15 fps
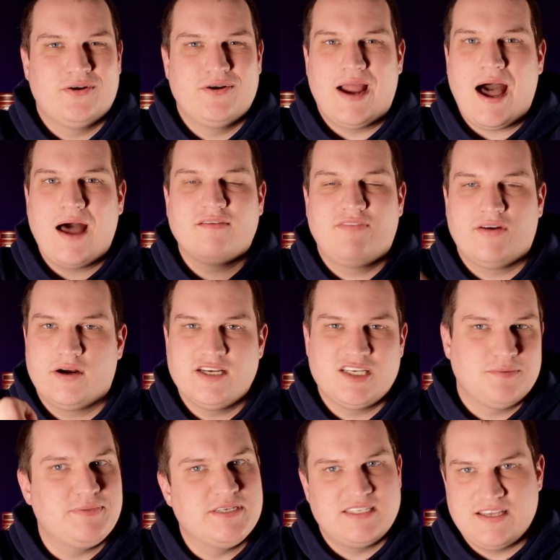They're not very
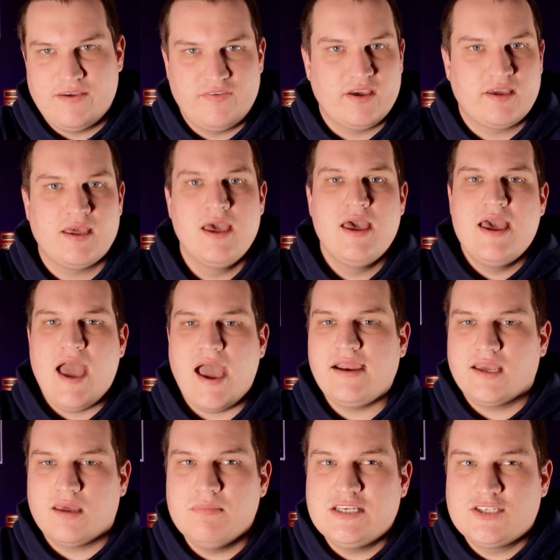specific,
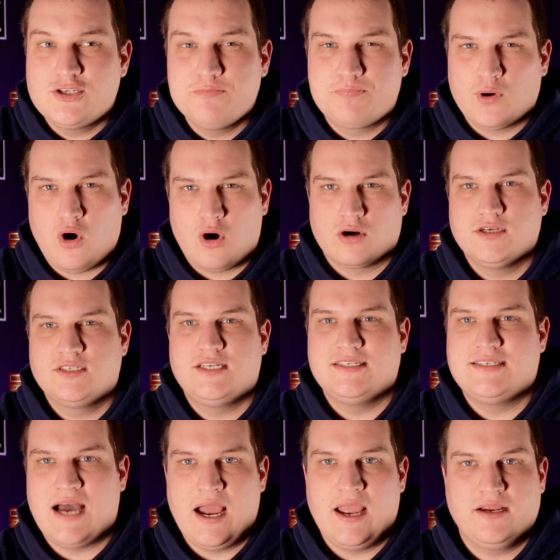and it can be super hard
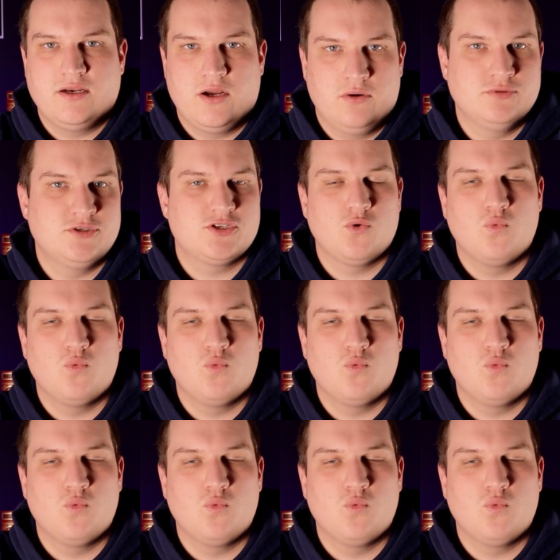to diagnose.